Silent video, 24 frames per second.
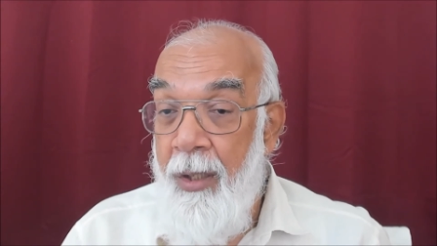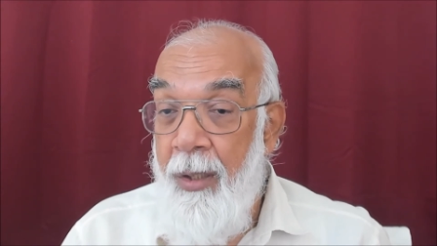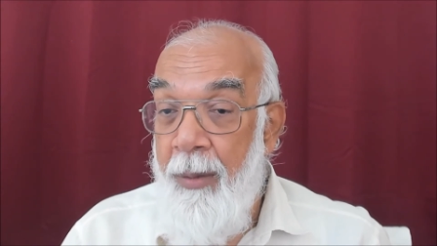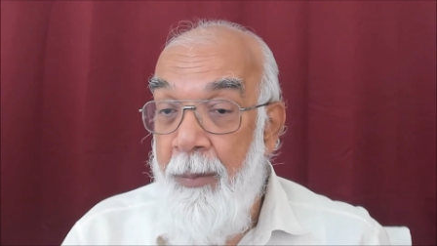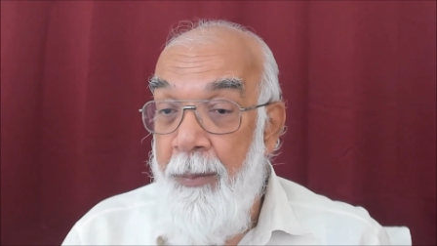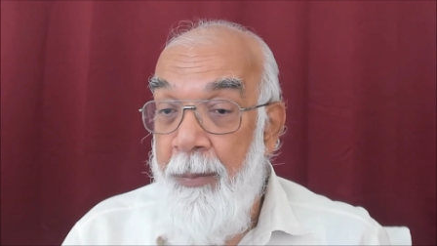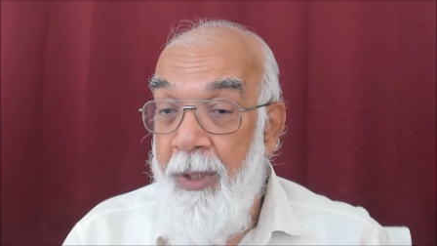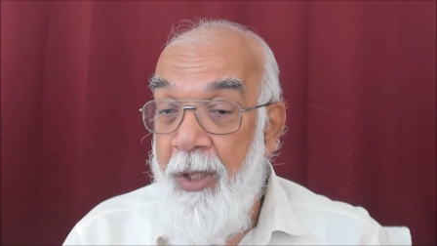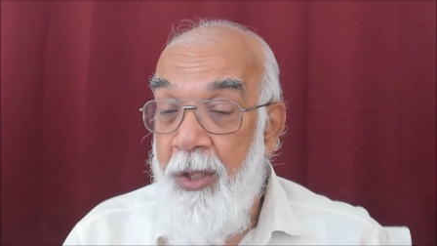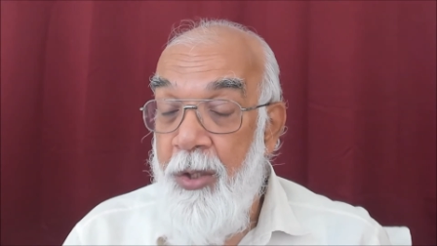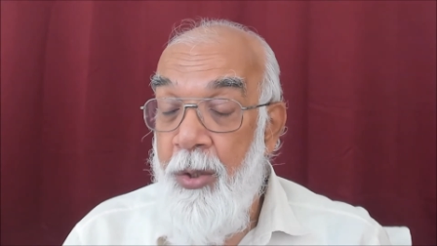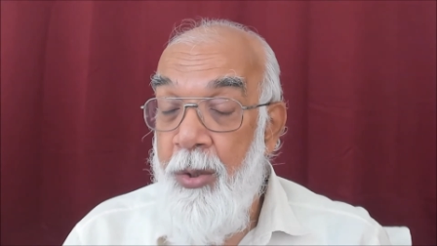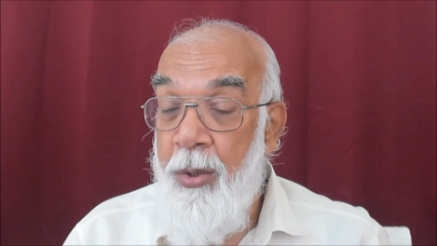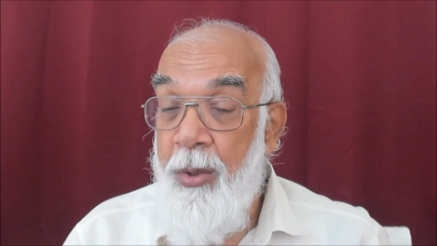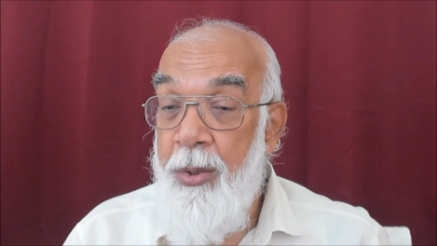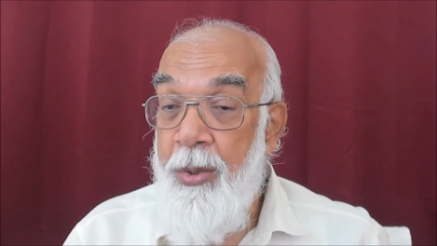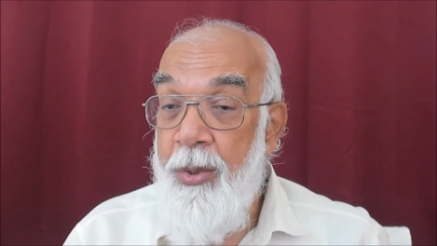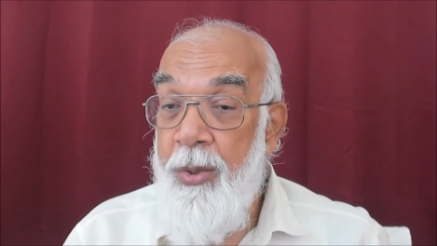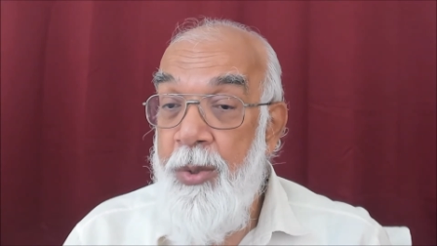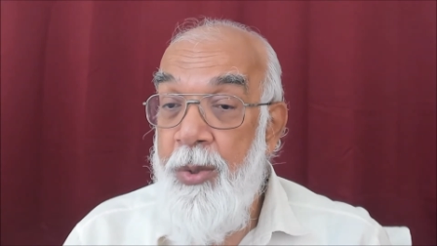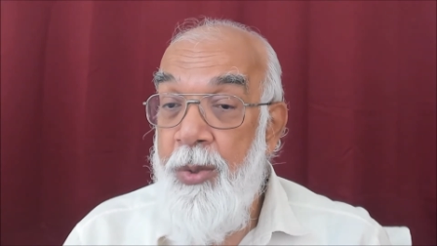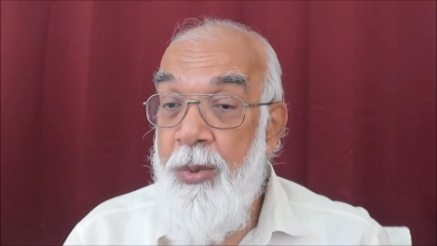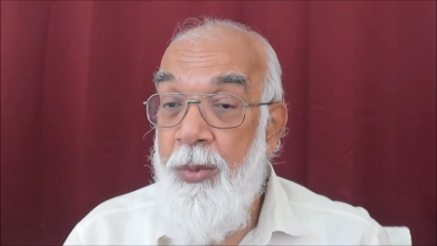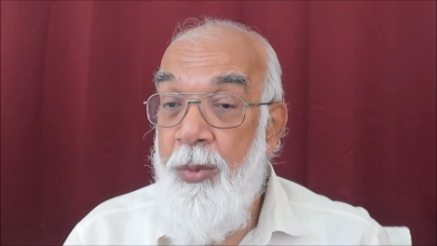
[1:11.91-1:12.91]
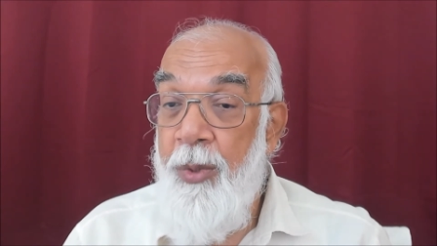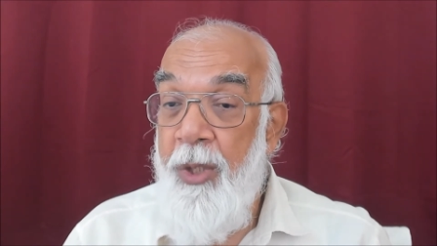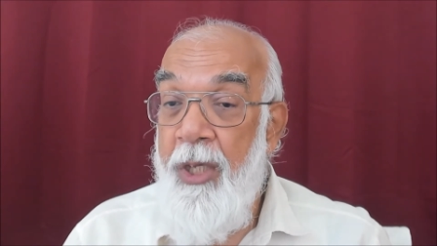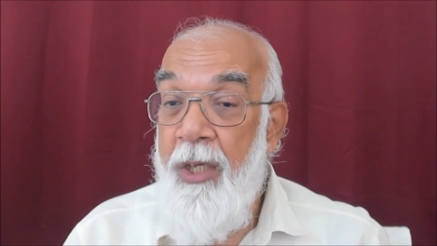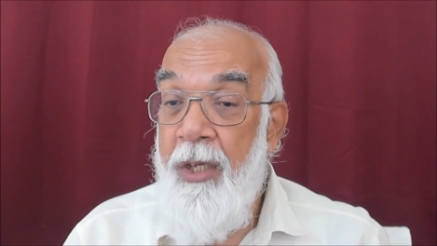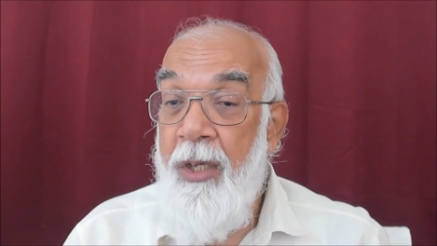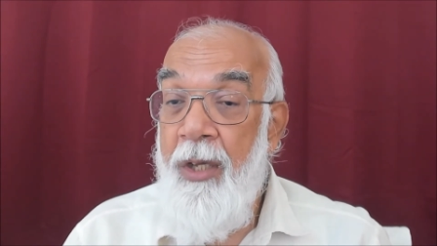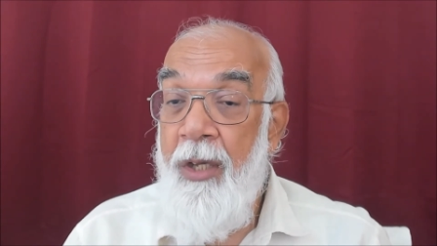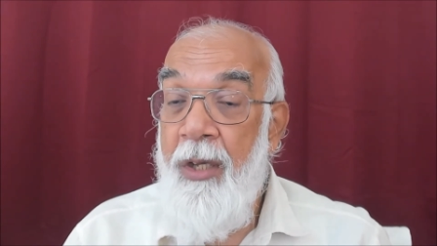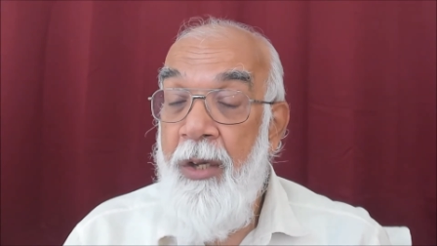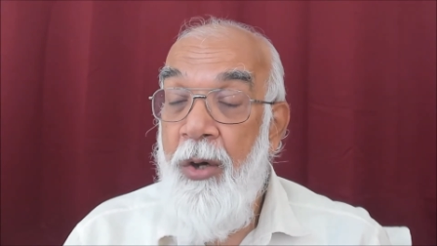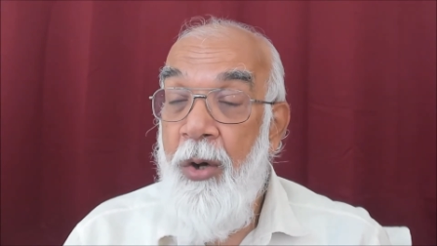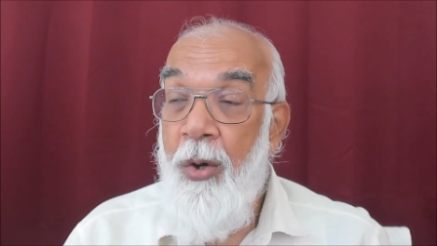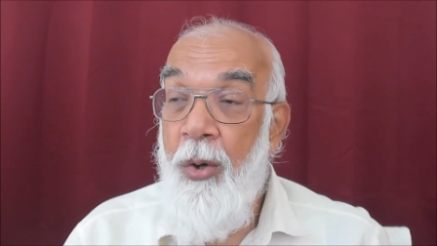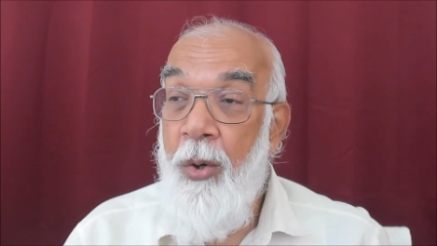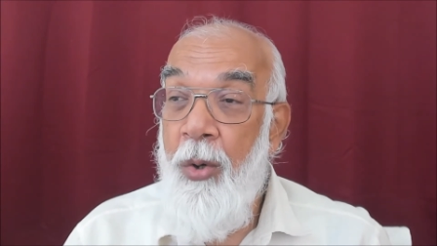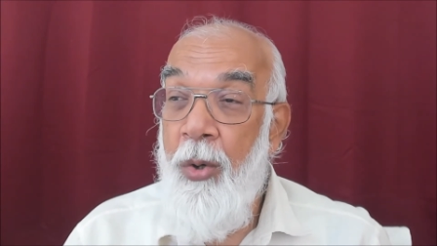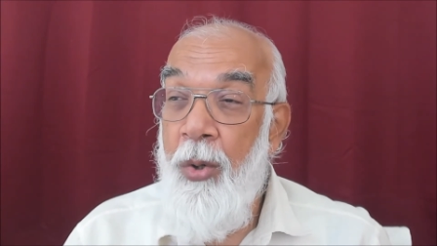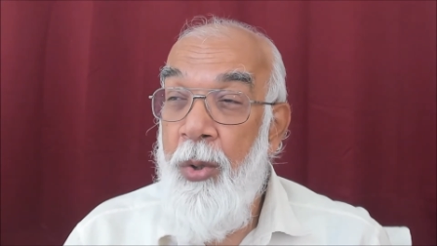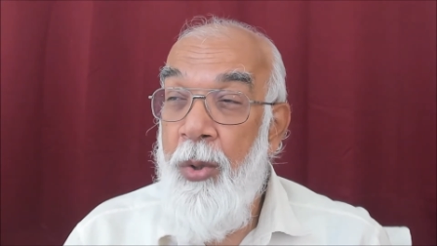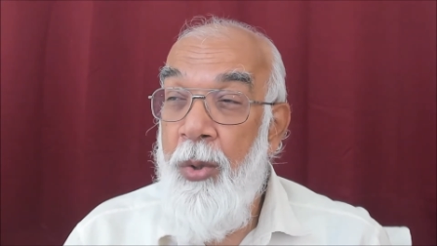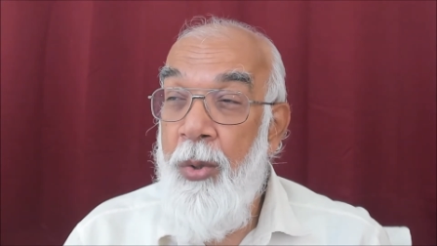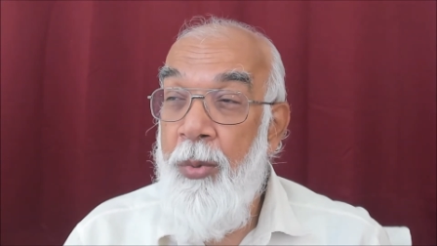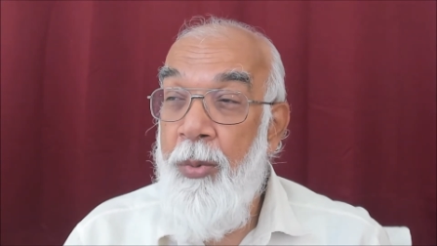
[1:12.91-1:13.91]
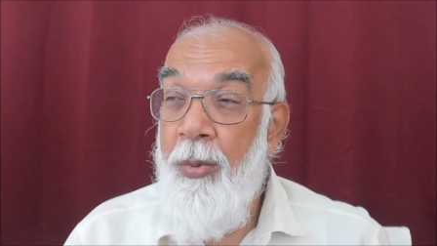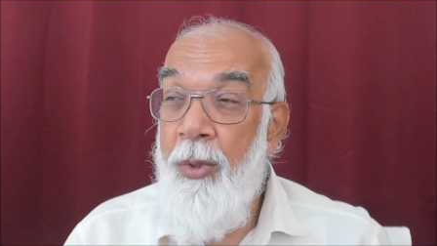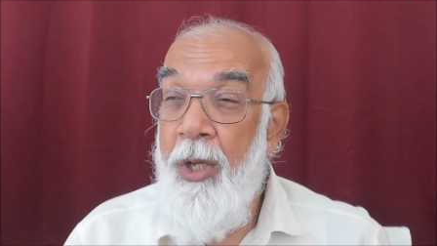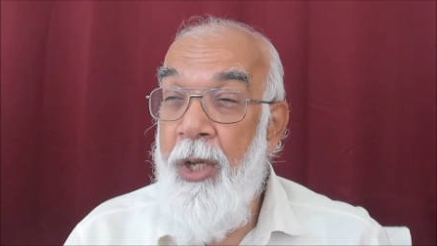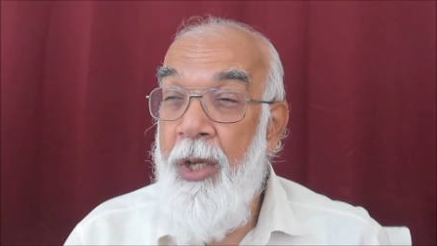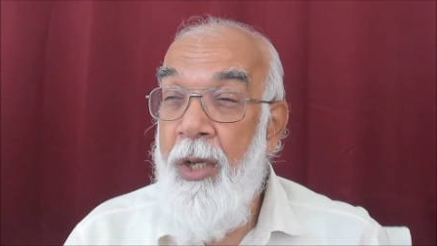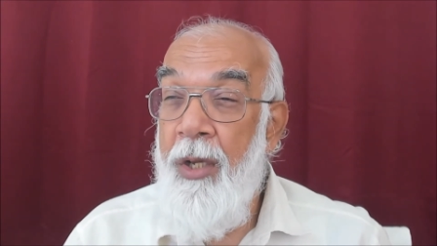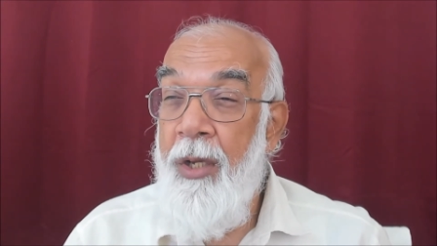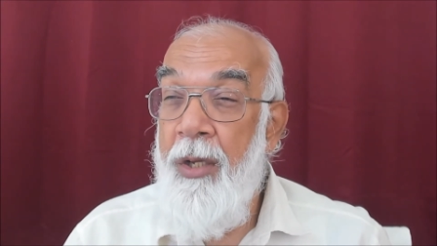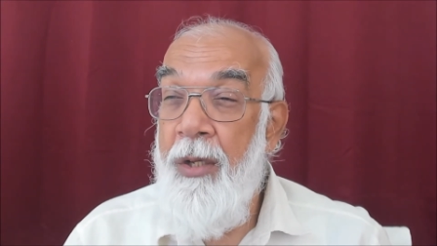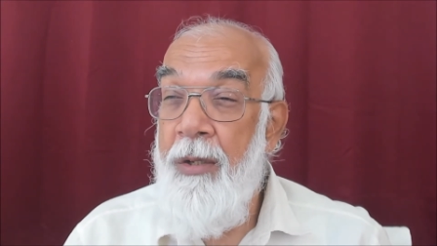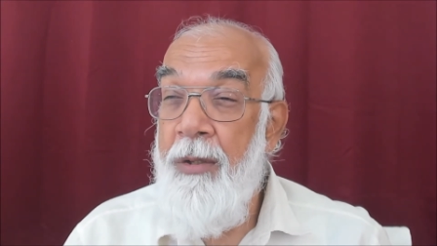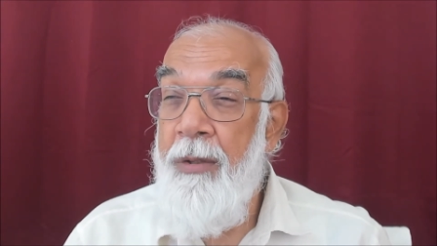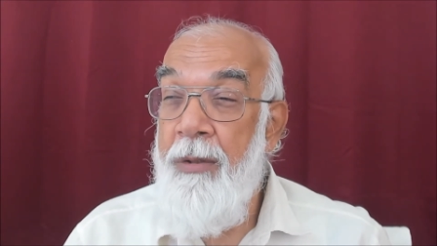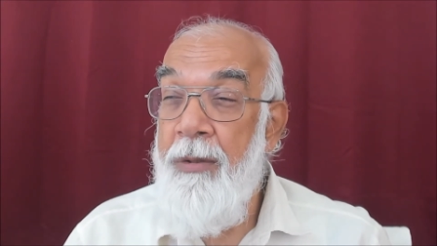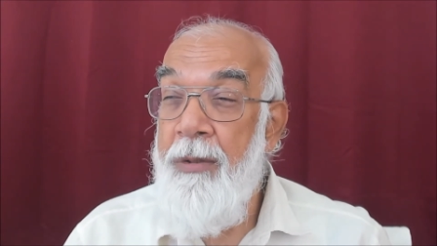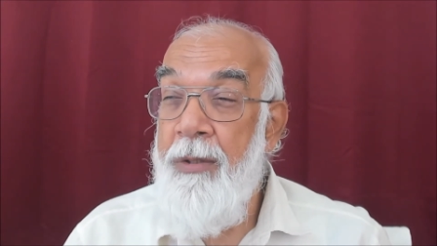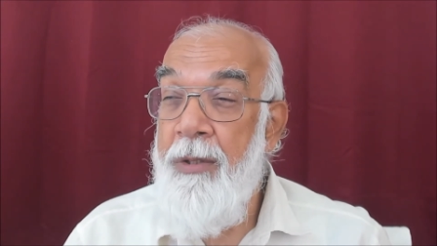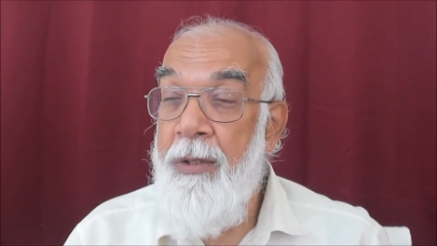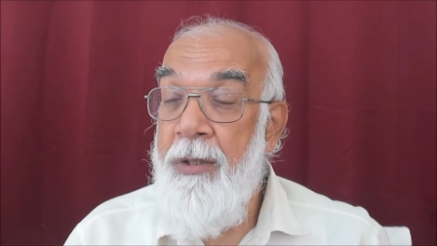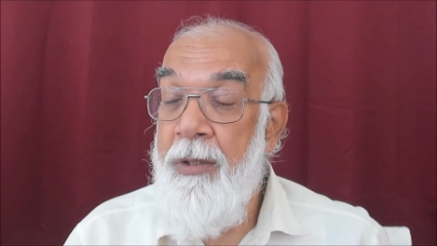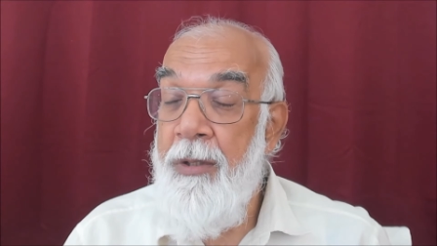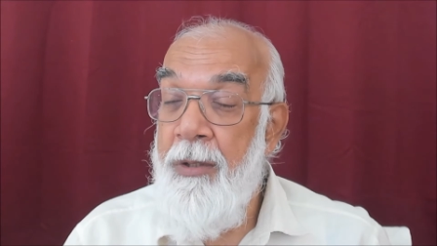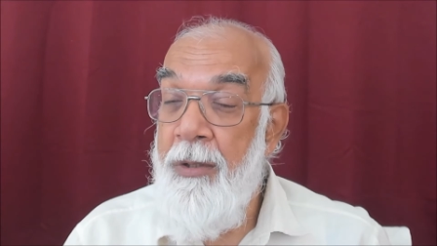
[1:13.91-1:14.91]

because we always